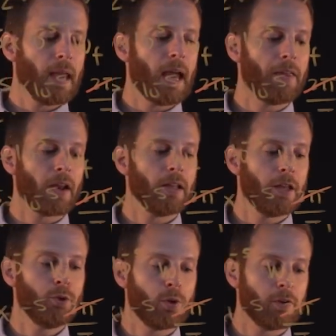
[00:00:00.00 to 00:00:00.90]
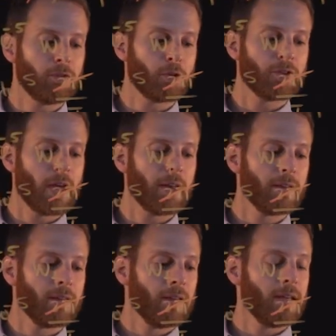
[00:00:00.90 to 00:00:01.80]
And then I'll let you convert
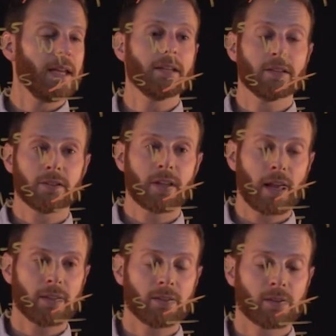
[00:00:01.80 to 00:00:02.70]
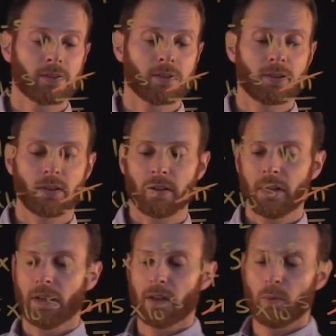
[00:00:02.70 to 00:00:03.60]
that into seconds.
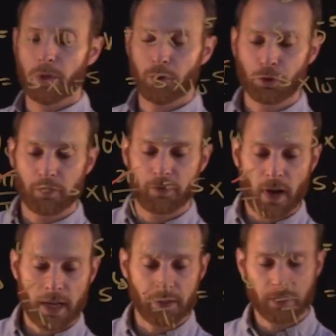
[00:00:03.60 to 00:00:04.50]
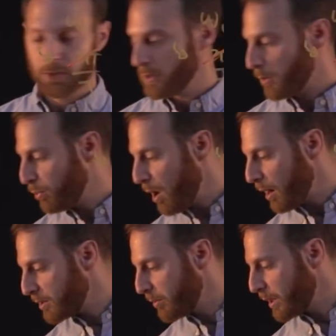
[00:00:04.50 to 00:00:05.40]
What you should find that this is
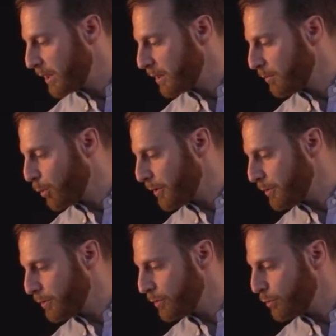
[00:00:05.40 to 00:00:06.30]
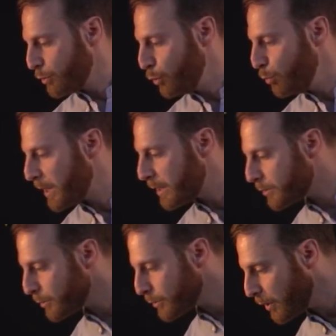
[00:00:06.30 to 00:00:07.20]
approximately a little more than 2 minutes
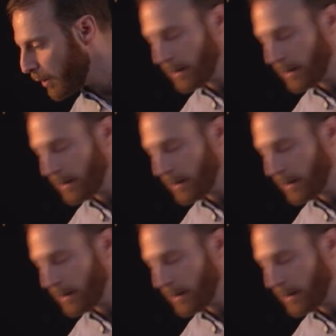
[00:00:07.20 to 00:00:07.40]
or so.